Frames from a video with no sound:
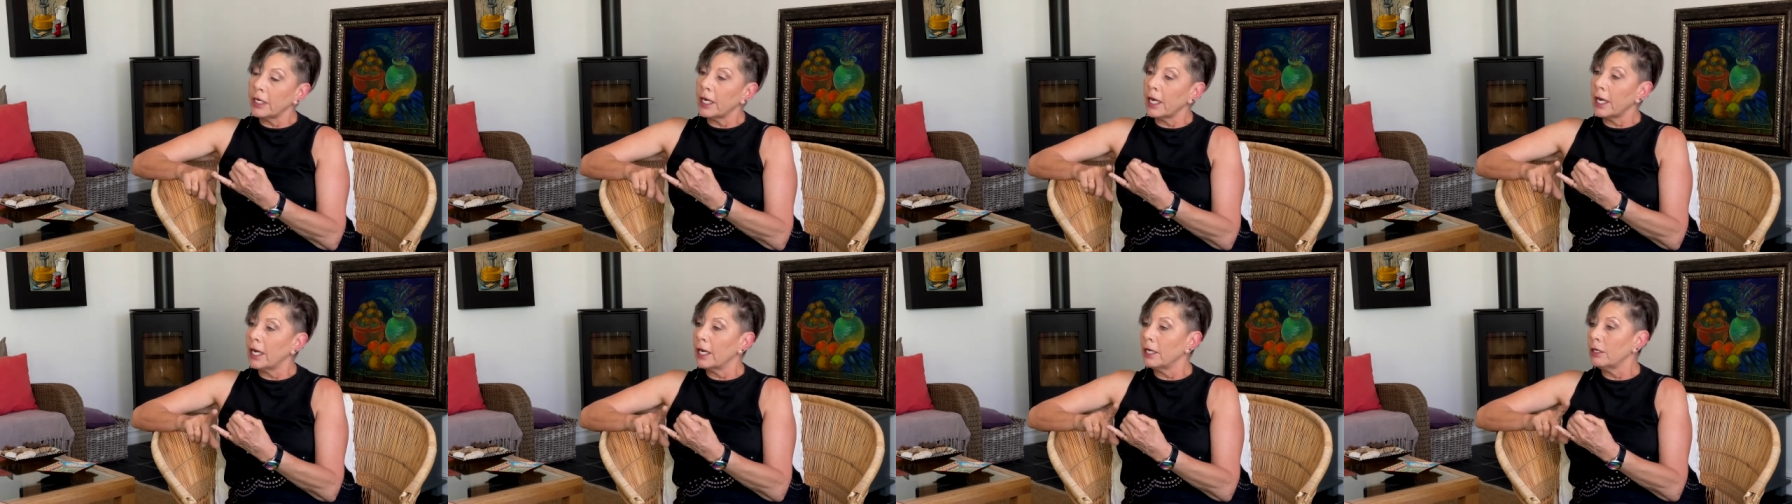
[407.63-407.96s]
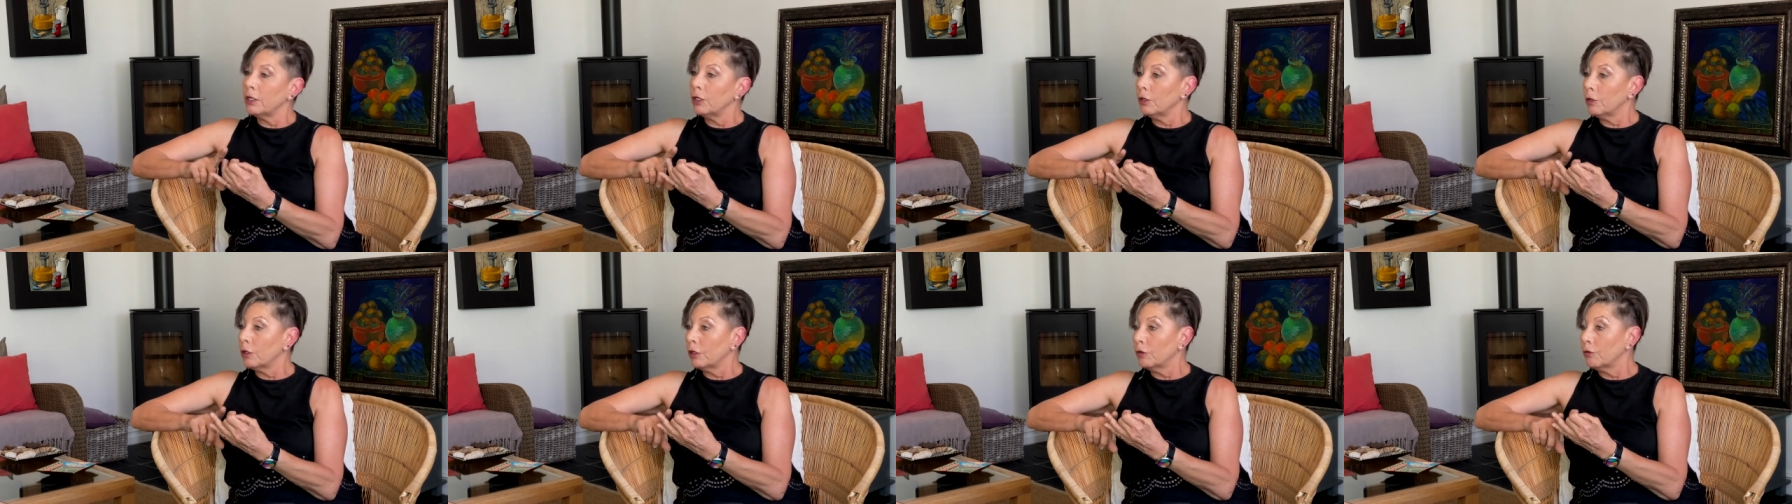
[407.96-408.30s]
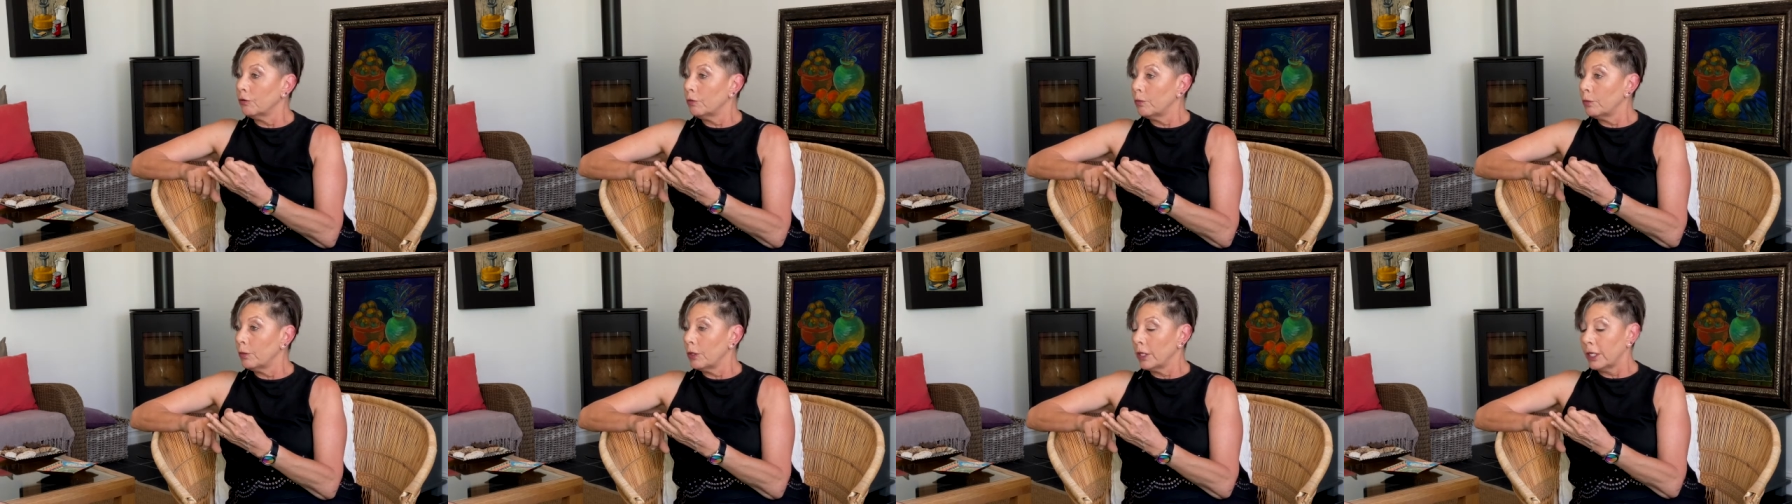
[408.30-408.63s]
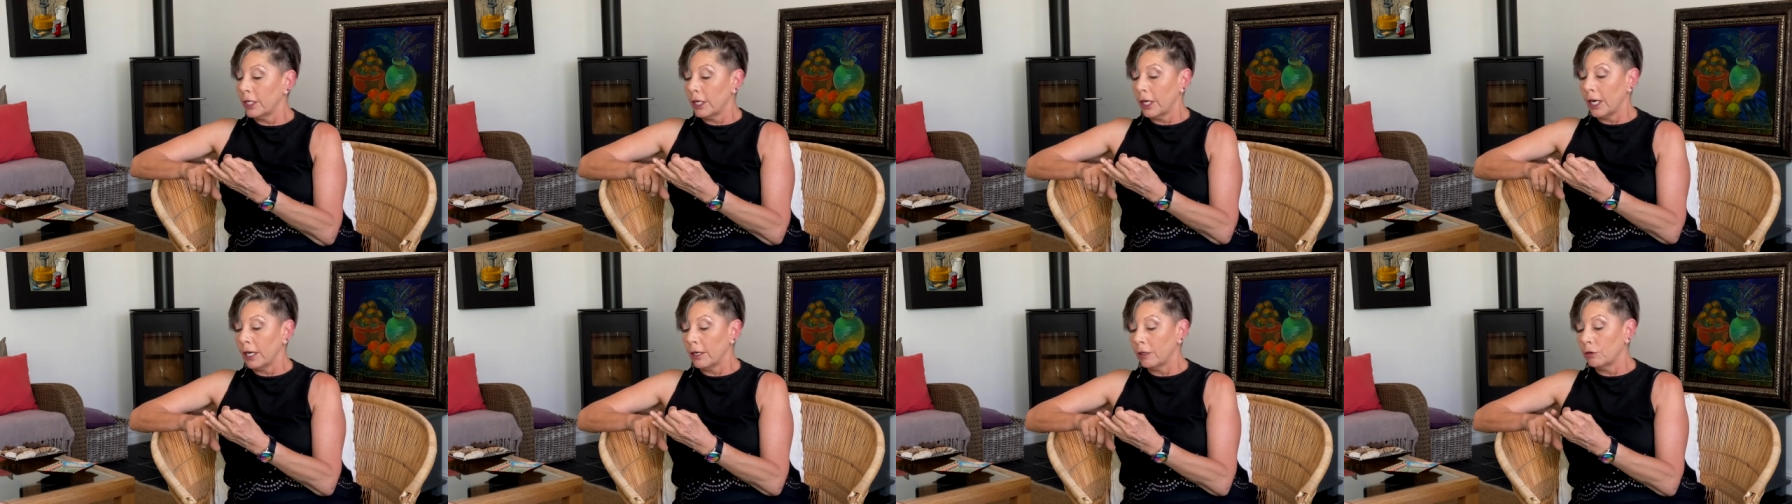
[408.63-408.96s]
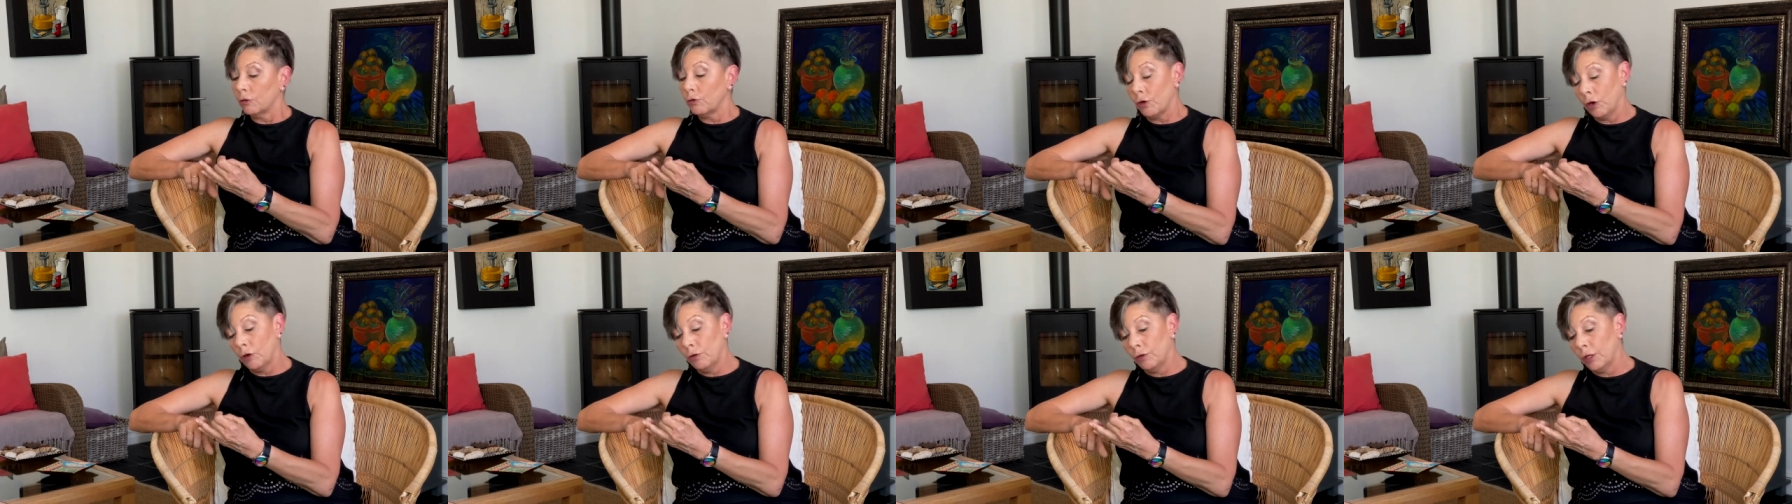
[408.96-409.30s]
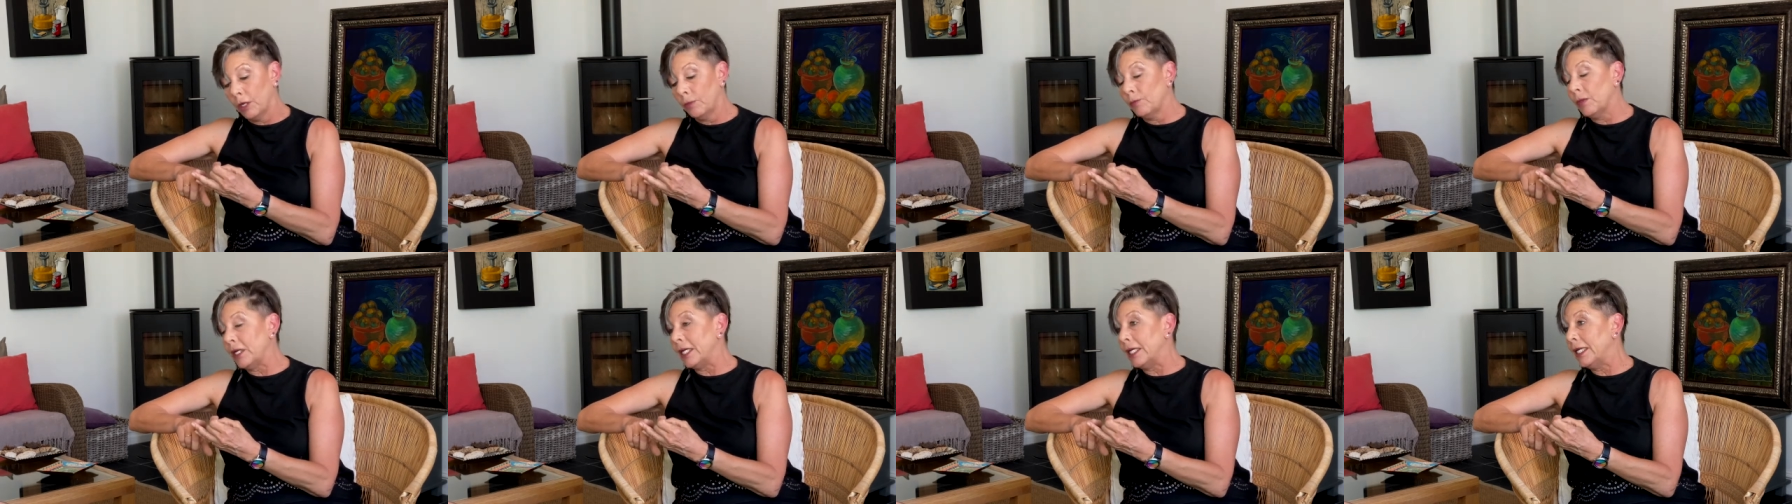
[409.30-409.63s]
and you can grow
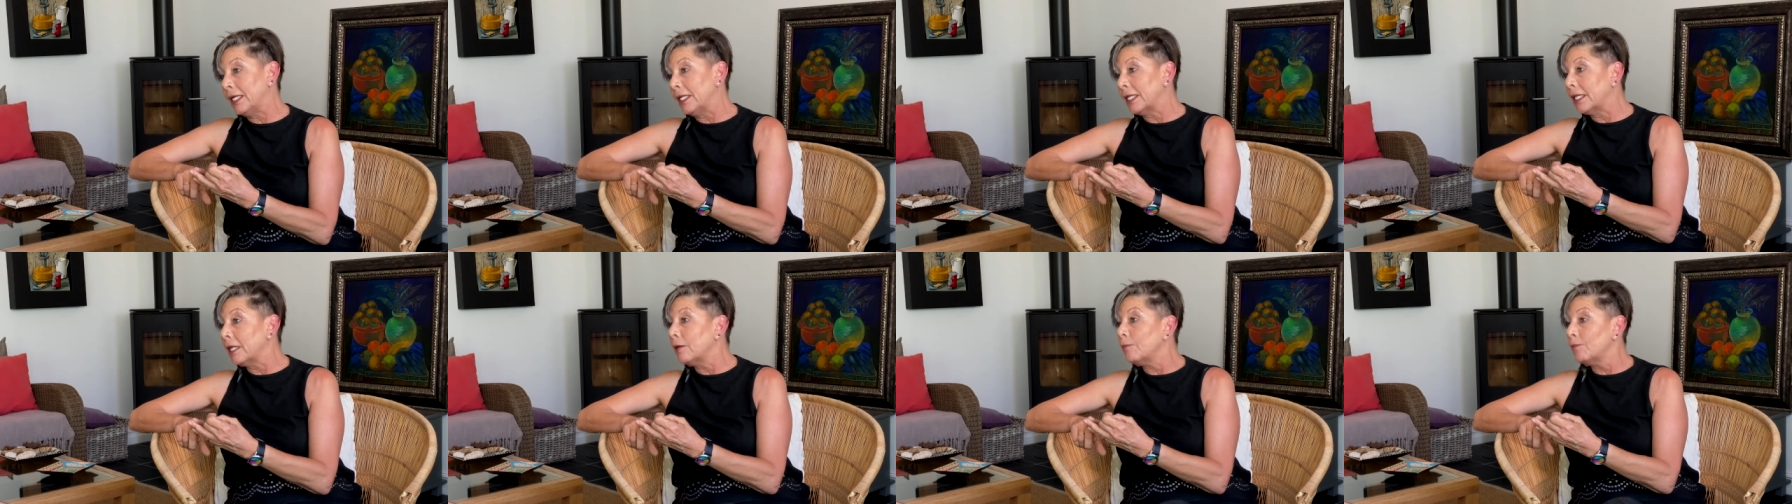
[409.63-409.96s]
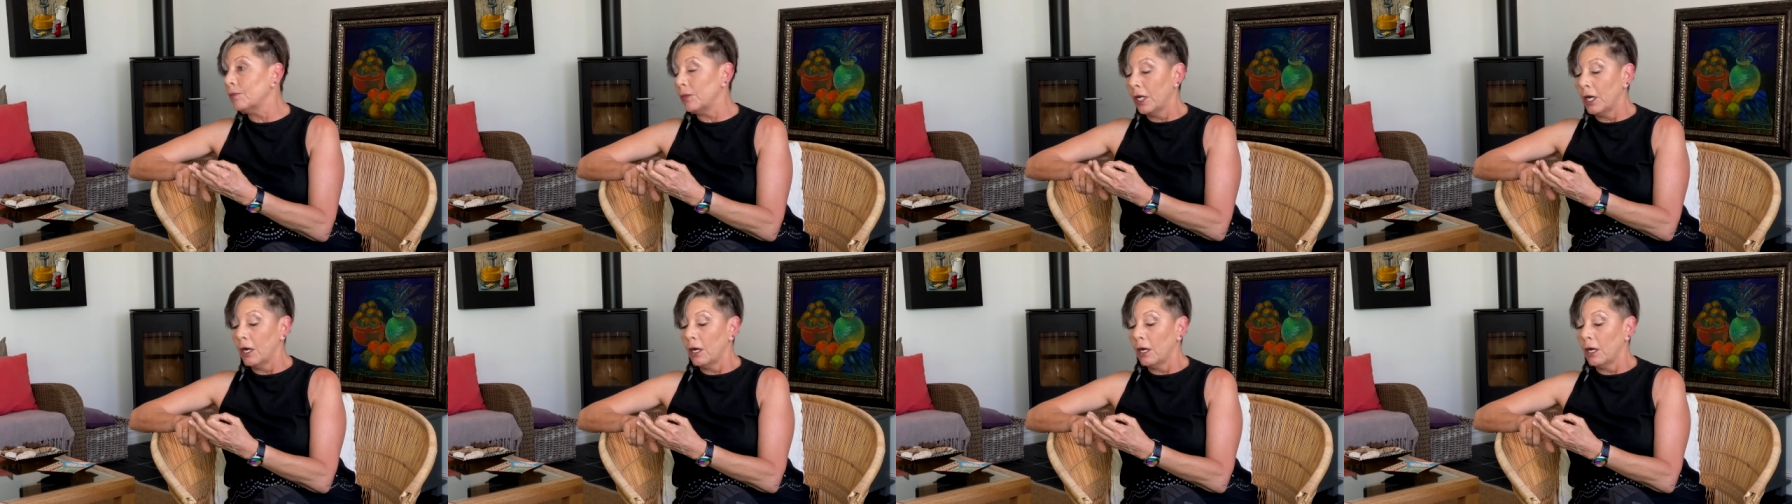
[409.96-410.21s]
them, eat them,